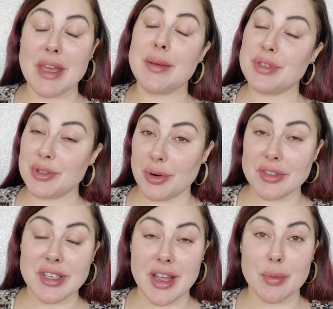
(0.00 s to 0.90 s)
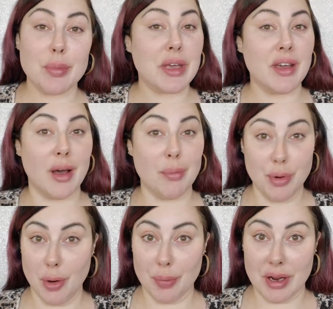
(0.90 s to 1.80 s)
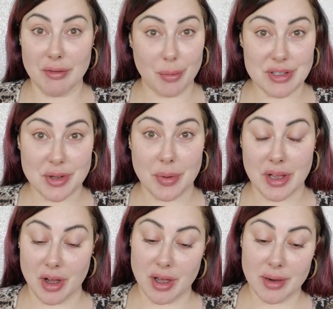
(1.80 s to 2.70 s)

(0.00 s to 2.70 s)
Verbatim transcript: makeup tutorial today would be appropriate for what's going on.